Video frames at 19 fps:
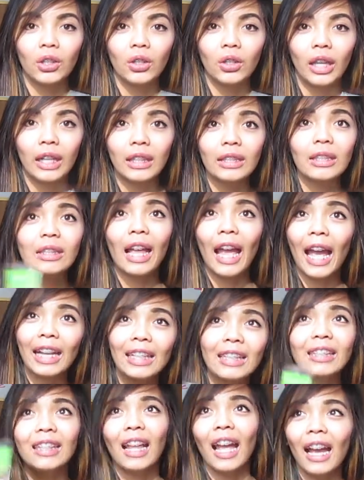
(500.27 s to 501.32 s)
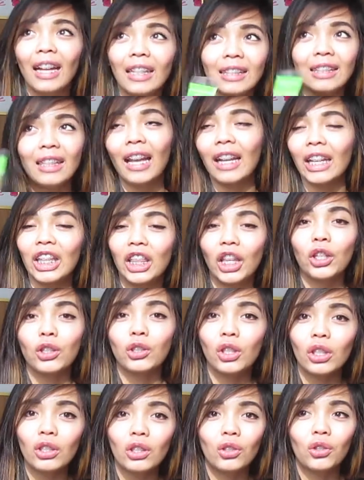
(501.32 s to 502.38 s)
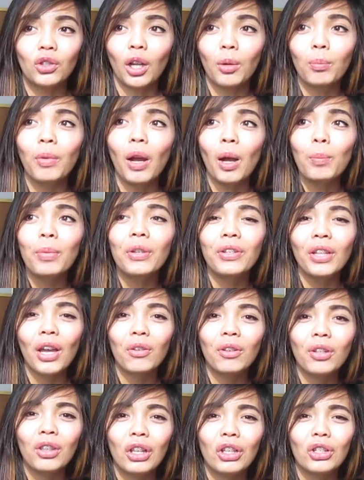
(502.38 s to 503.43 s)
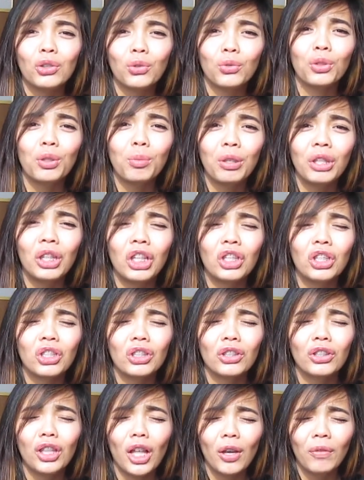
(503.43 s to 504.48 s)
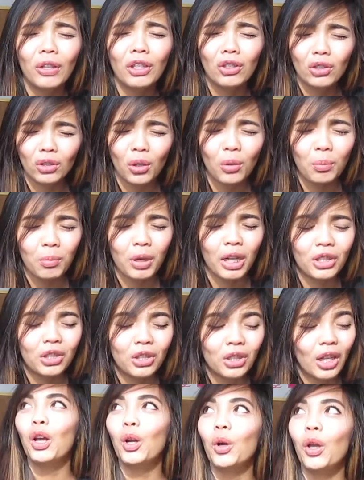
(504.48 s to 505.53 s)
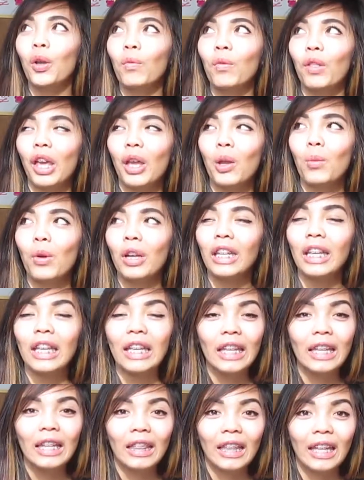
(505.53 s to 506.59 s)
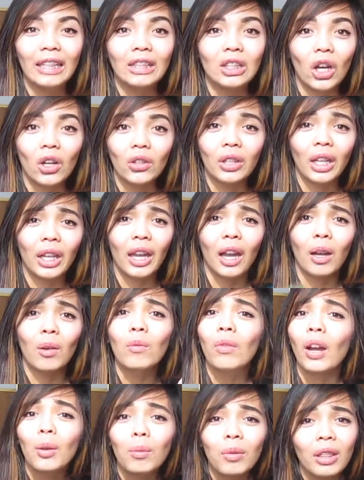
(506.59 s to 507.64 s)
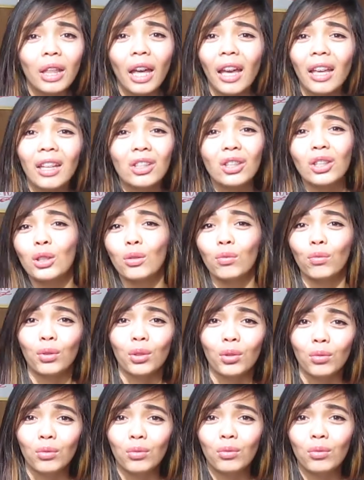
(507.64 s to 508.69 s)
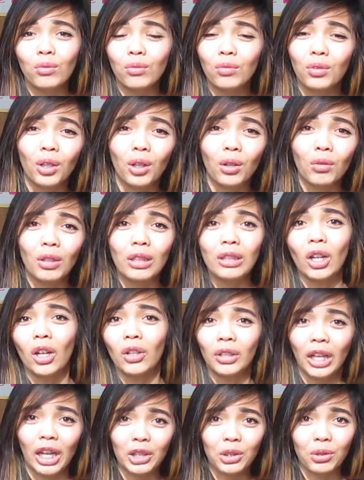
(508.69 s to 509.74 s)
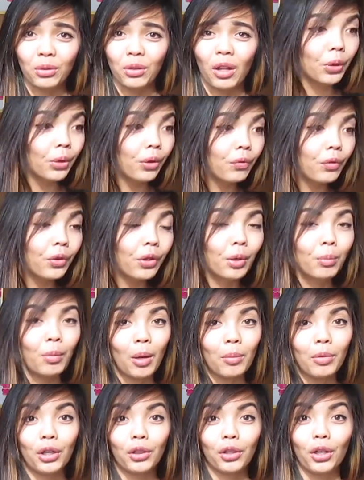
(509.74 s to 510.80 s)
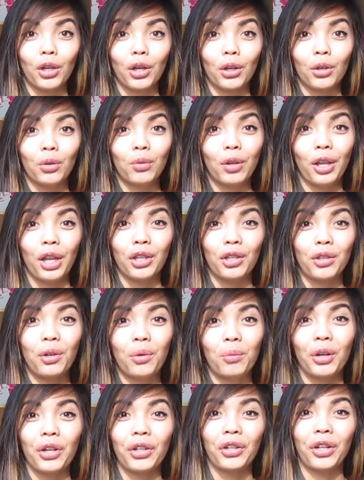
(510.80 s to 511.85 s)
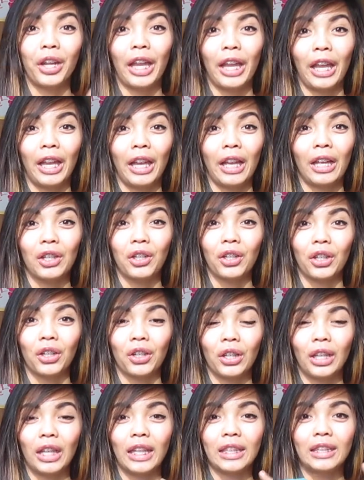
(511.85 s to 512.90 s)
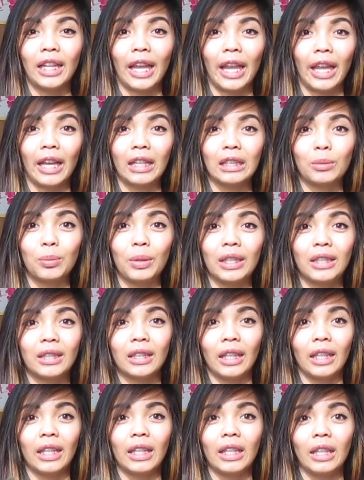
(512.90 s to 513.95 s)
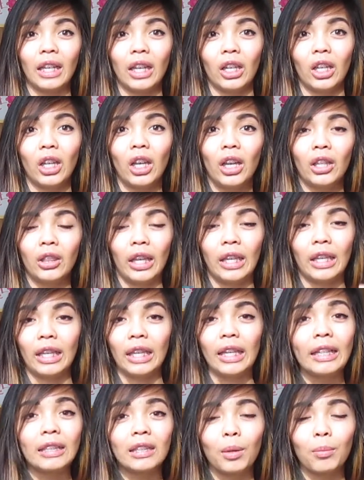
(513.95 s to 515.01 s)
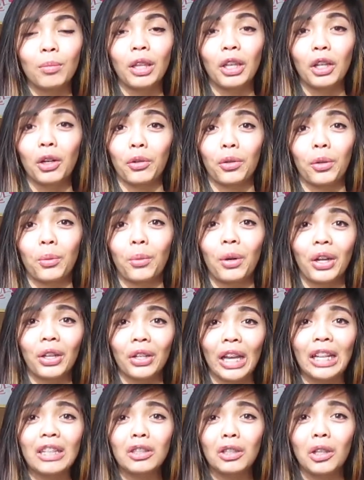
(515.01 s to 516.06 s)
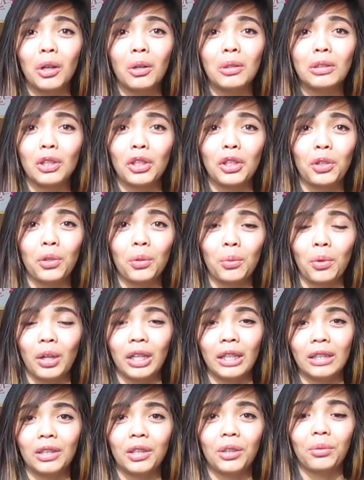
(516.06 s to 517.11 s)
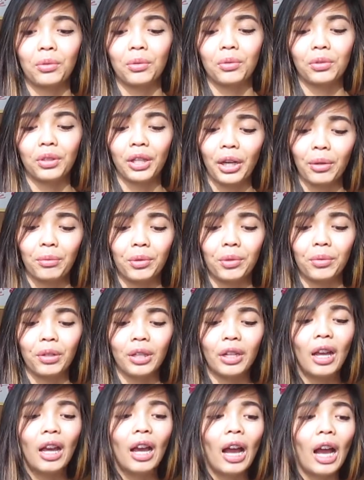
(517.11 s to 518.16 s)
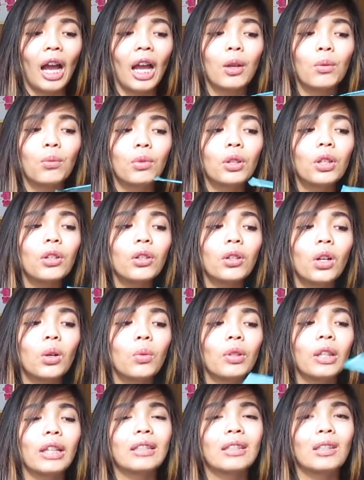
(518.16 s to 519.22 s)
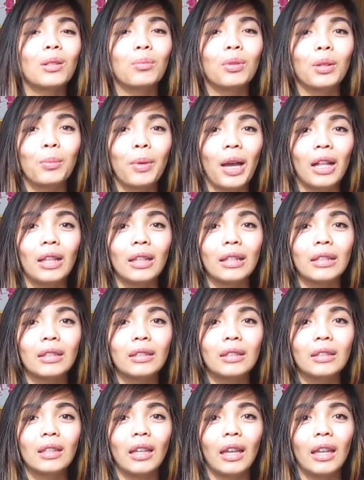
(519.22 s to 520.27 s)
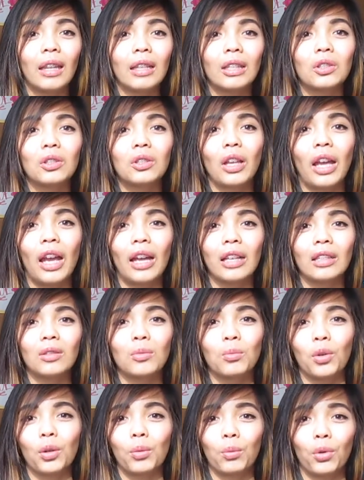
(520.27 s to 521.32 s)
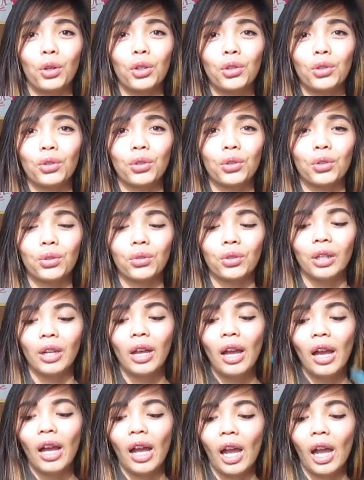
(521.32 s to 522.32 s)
They're like, snack, snack, snack, and they just jump up and down and they scream and they just love it so much. If they want to eat this all day, I'm fine with that. It's just fruit, you know, it's all natural. So if you're a mommy on the go and you don't want your kids' hands being sticky and they need to eat something, or they're wearing nice clothes and you don't want it to get ruined, I wouldn't go with the Simply Balance. It has more moisture to it.